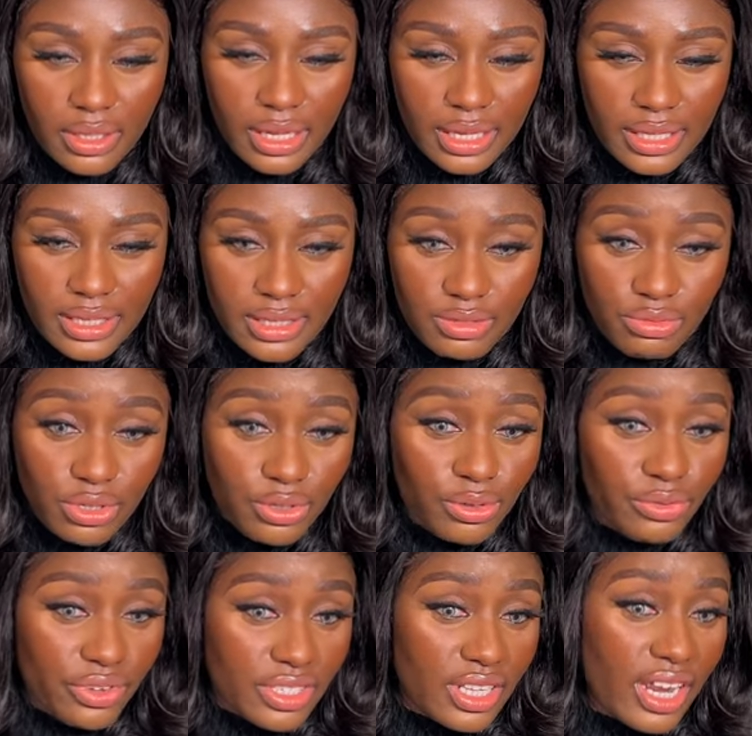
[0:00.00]
Like it's really
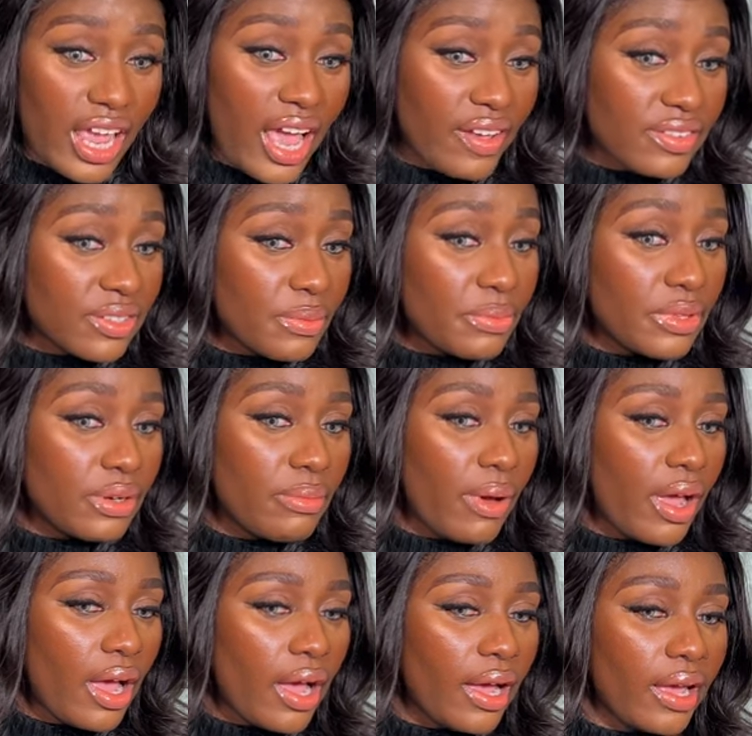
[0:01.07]
obvious that I have something in my
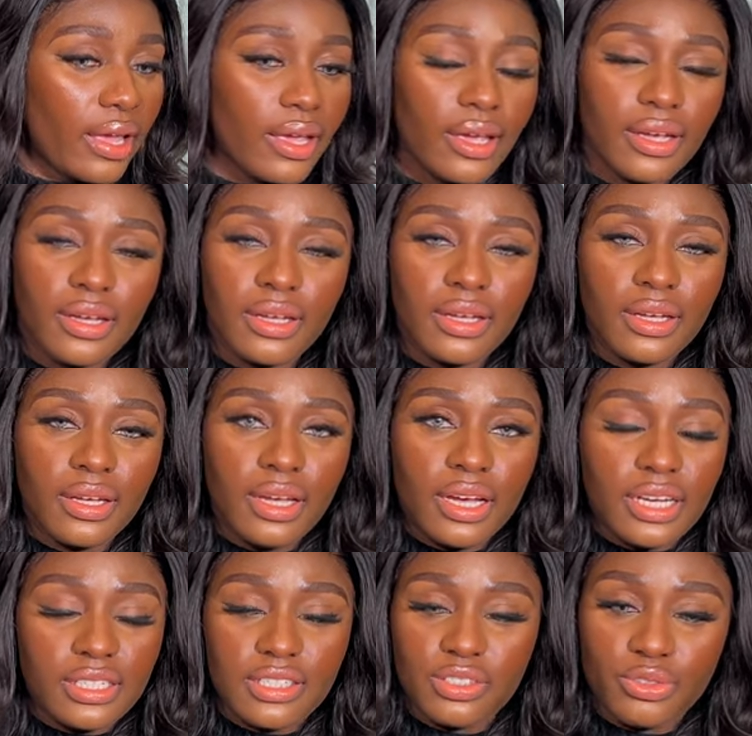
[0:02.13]
eye and
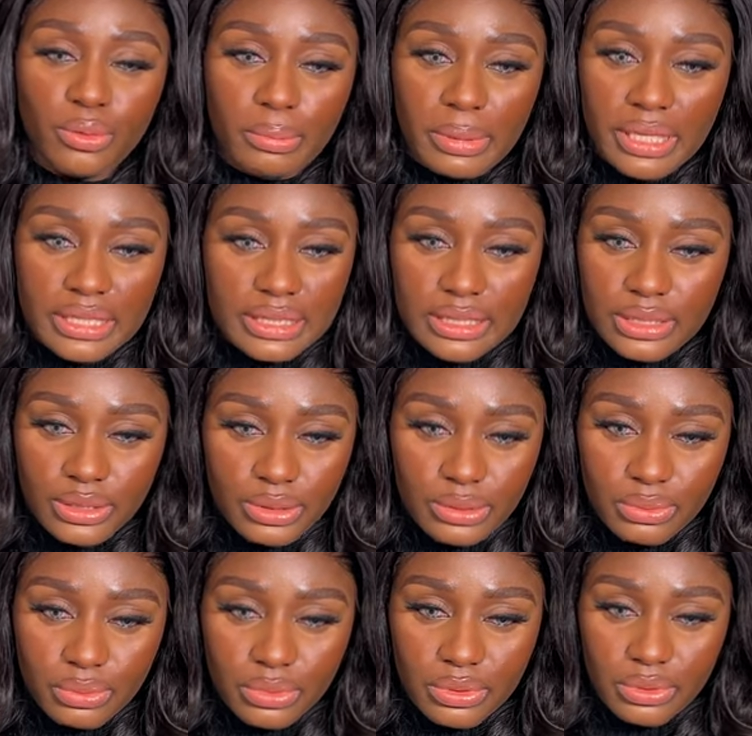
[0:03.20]
it's not
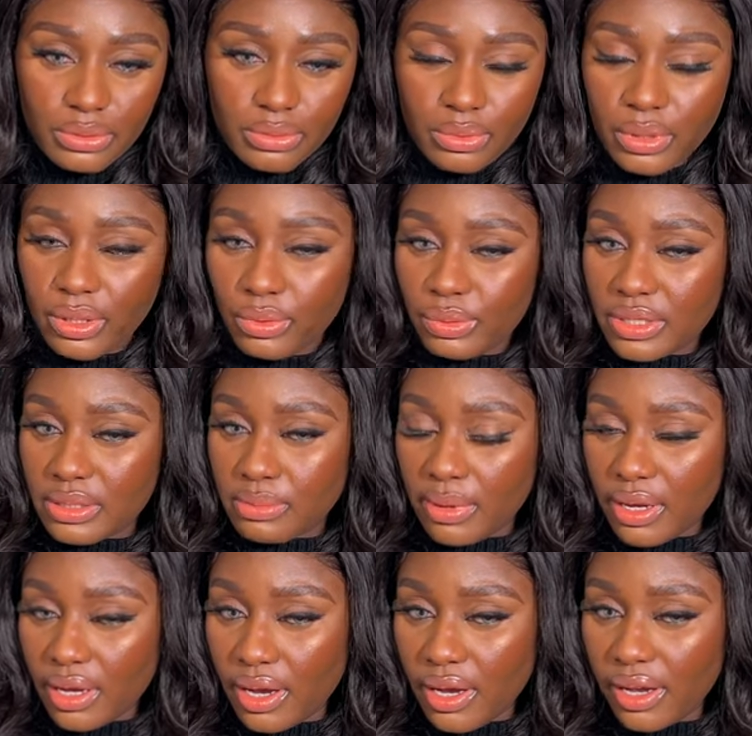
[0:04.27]
blending well with my
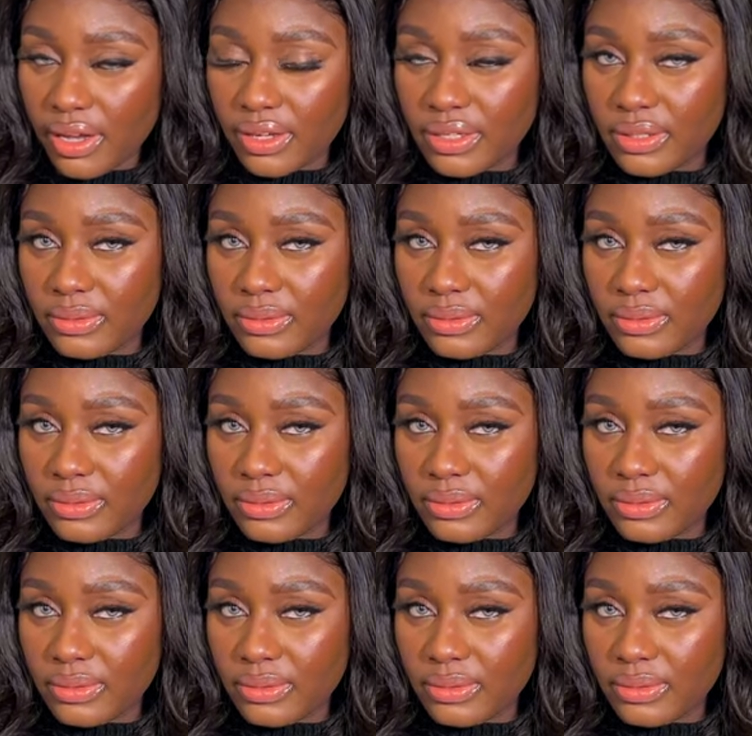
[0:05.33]
eye.